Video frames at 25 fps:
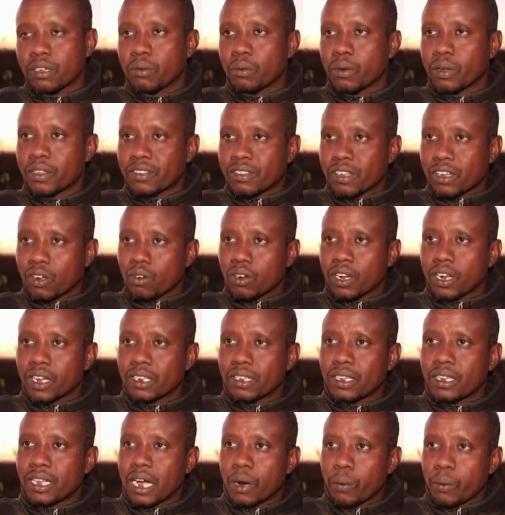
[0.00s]
Once they
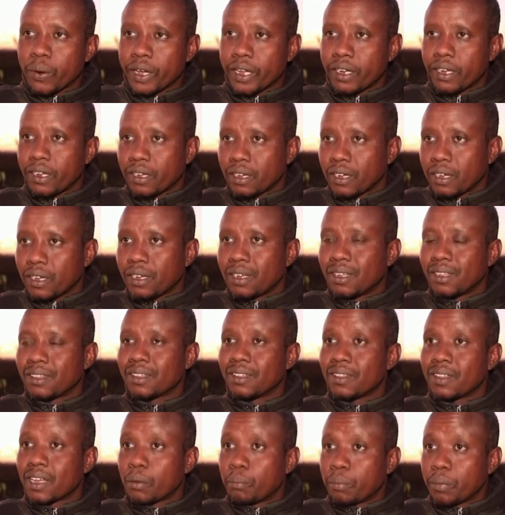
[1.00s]
collect they are weighed,
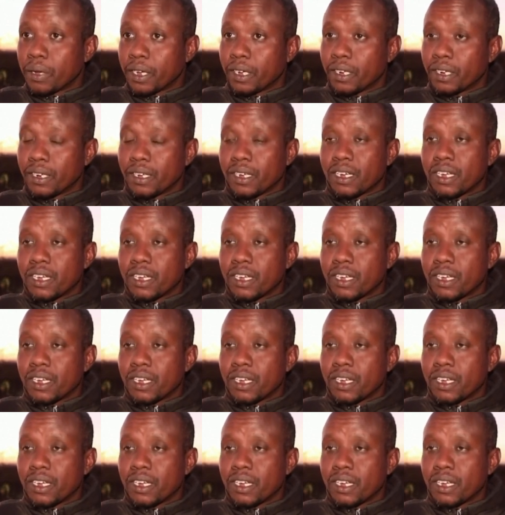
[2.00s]
then they are paid.